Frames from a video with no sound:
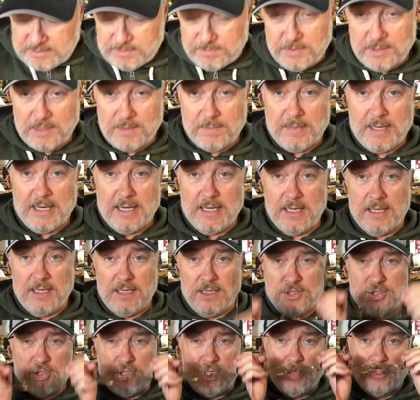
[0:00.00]
let me get my
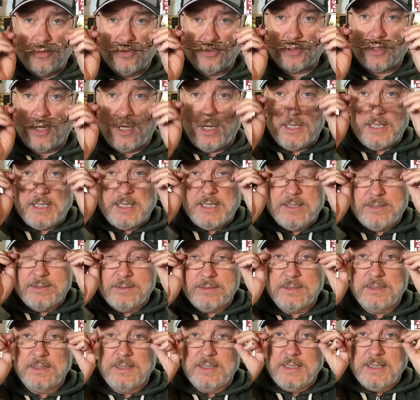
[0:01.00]
uh, cheaters on
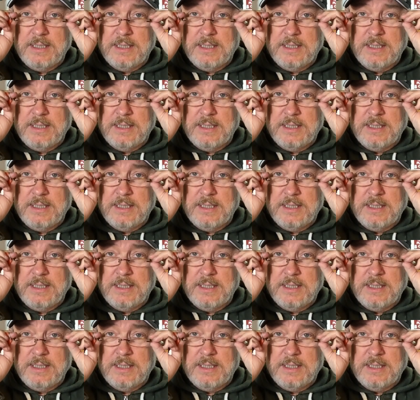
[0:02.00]
here,